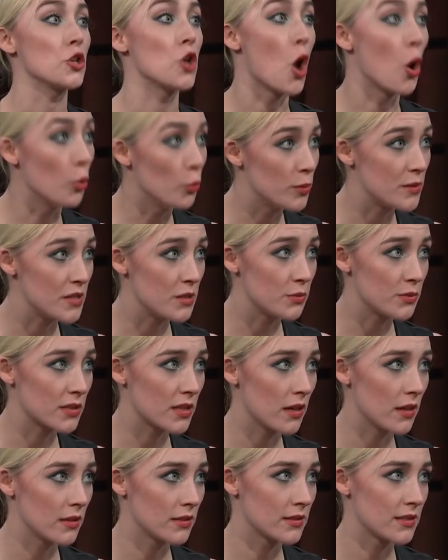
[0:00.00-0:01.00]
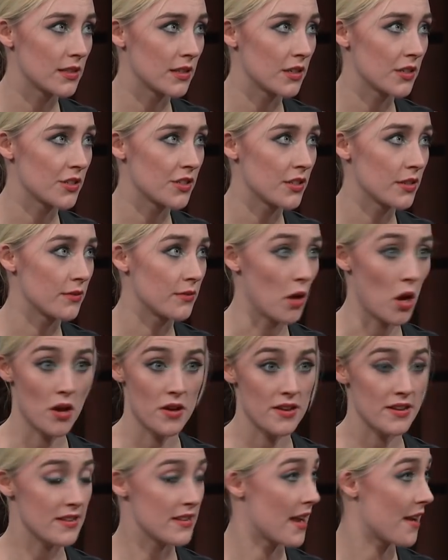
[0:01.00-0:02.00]
nobody was called Saoirse. I
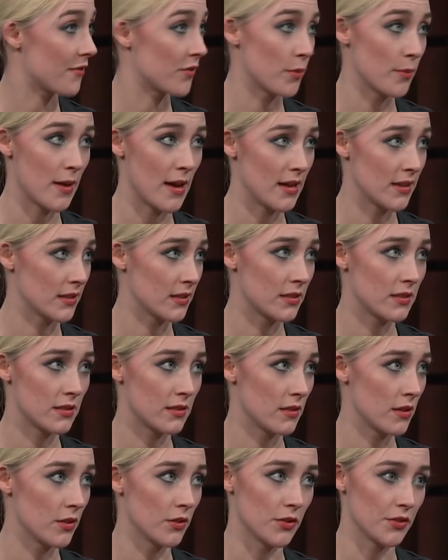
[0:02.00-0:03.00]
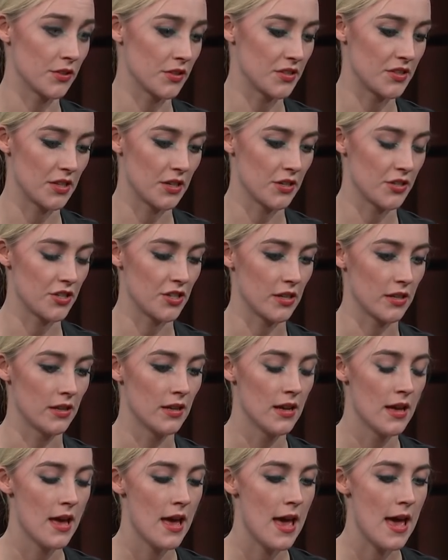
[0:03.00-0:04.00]
had never met another Saoirse.
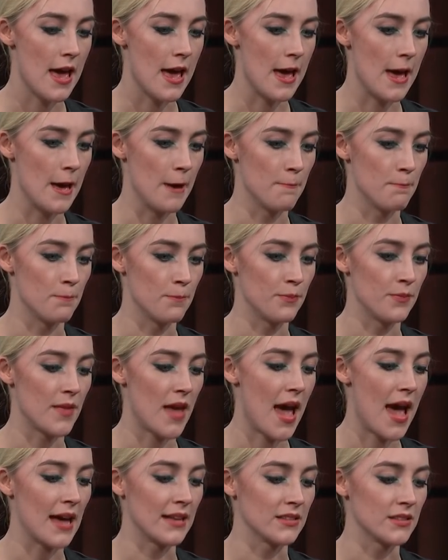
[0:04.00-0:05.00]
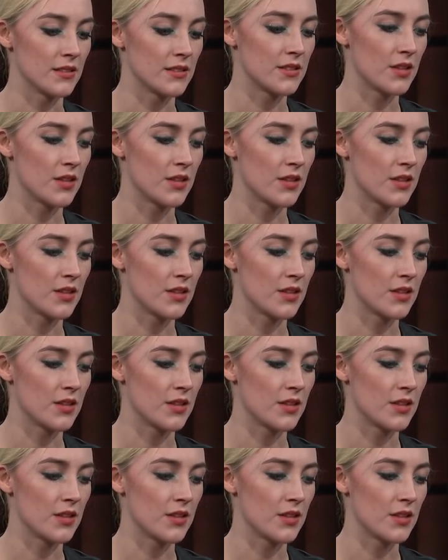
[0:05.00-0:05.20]
Um, and